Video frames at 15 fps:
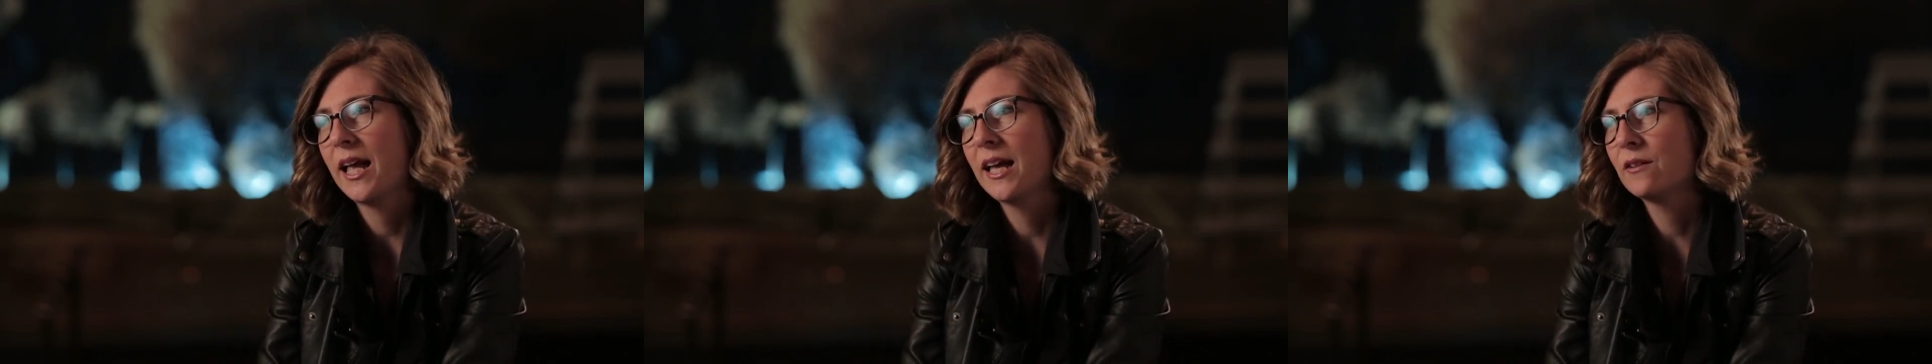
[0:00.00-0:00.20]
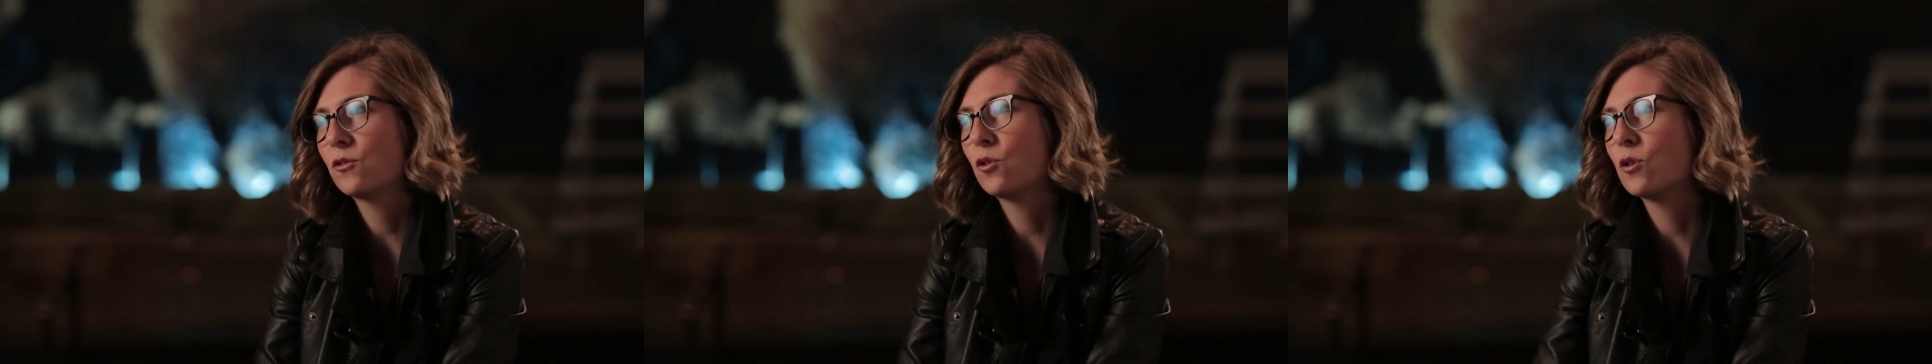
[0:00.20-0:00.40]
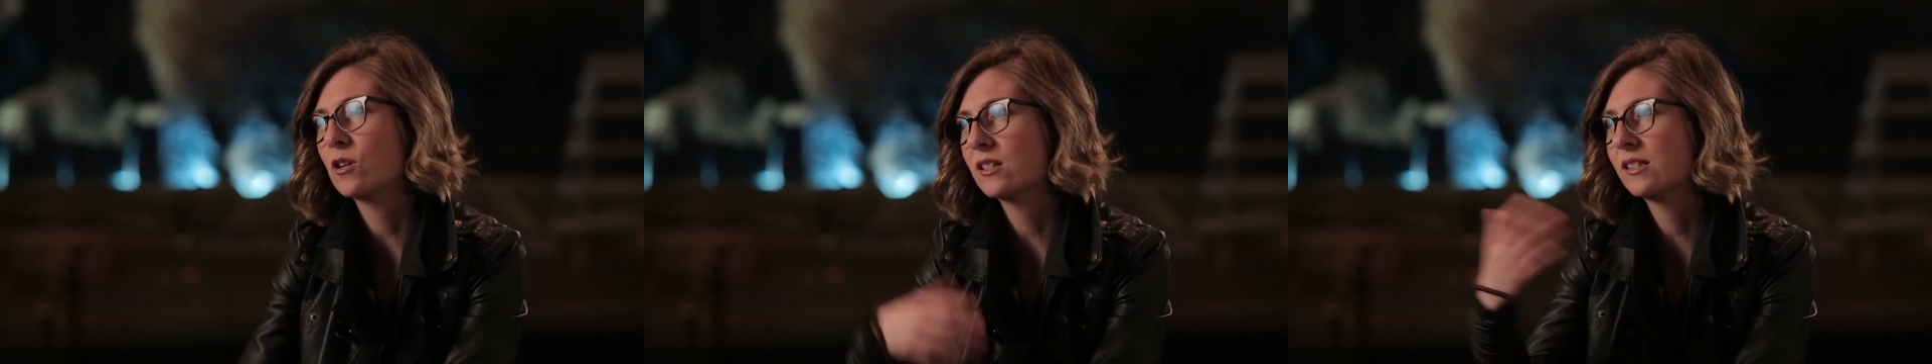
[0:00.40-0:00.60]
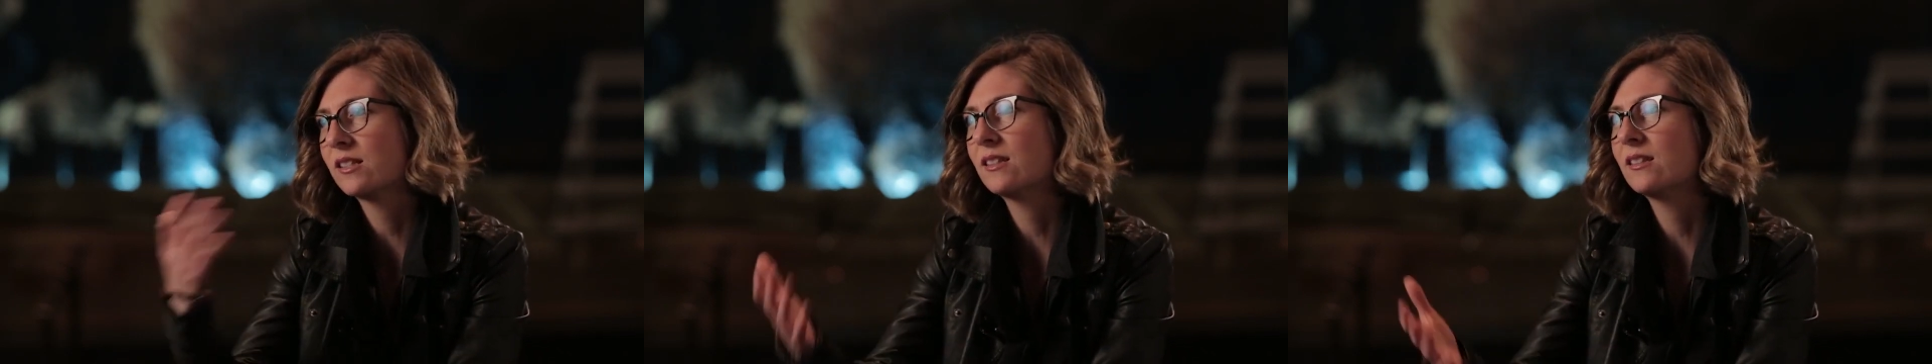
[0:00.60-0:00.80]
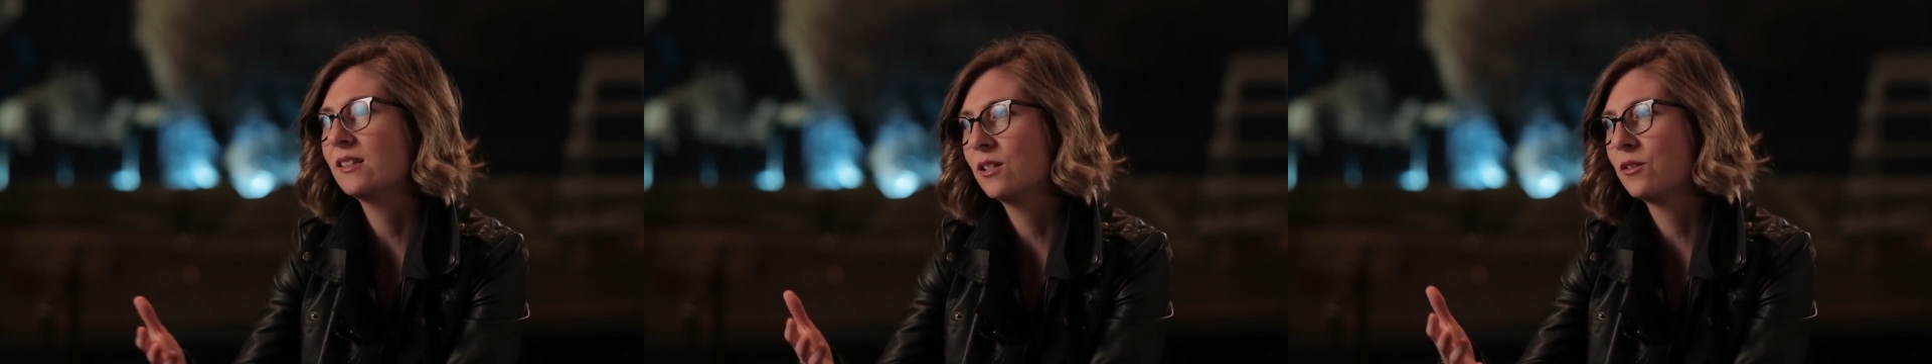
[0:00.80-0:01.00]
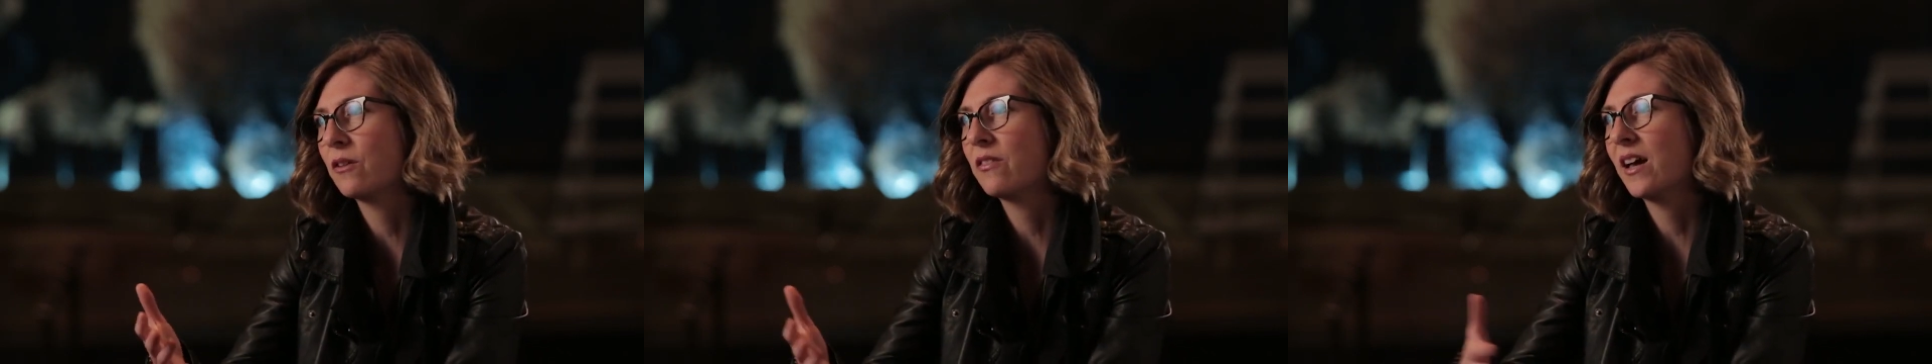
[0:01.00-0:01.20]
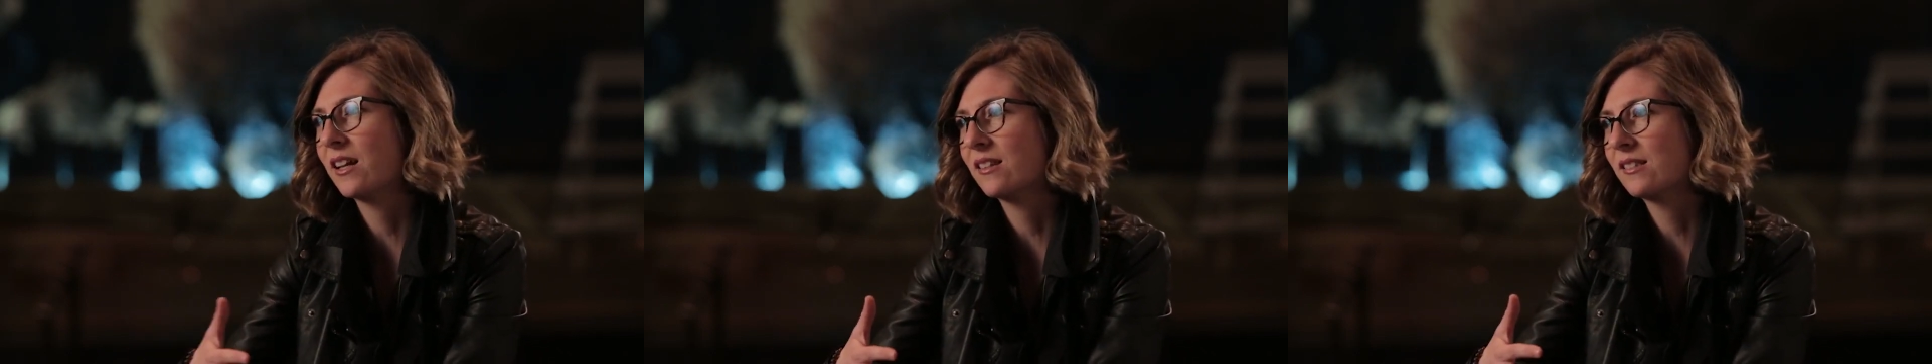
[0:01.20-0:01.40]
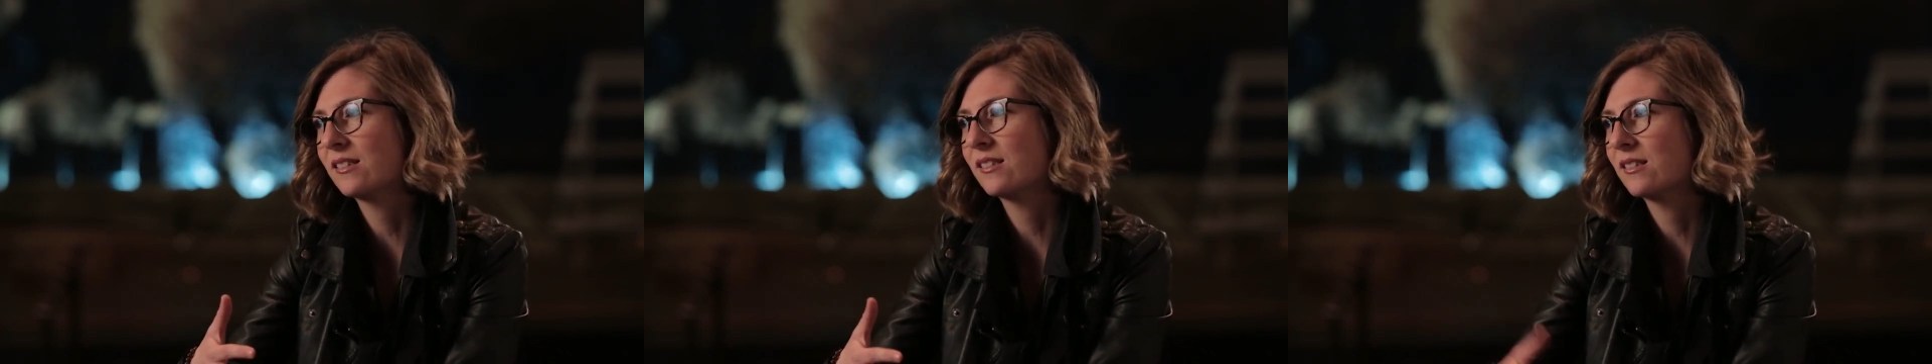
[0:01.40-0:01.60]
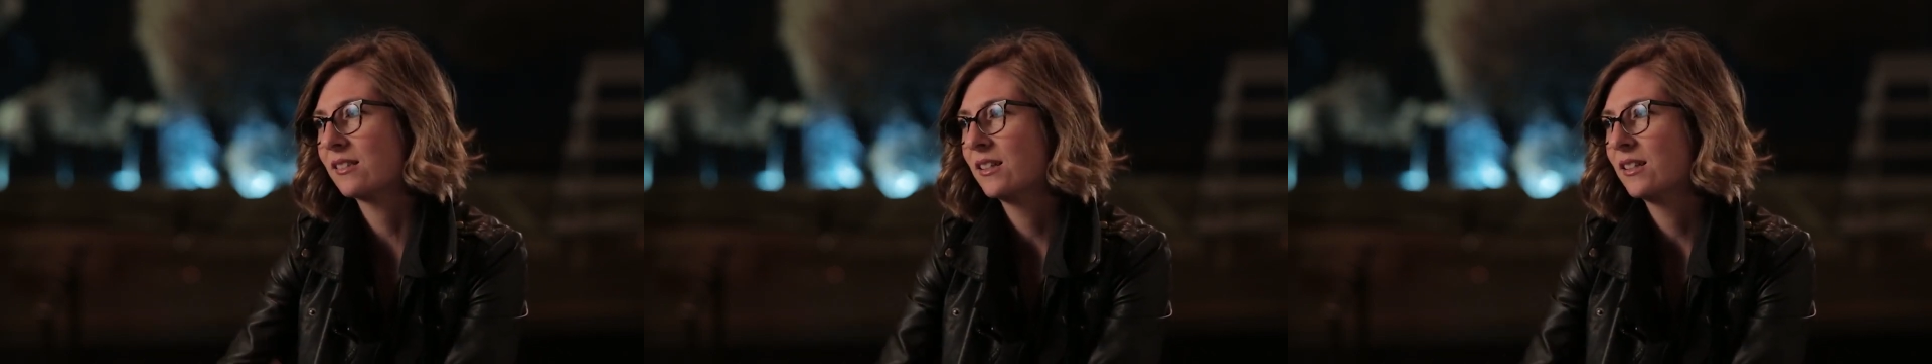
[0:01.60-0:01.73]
And of course, that's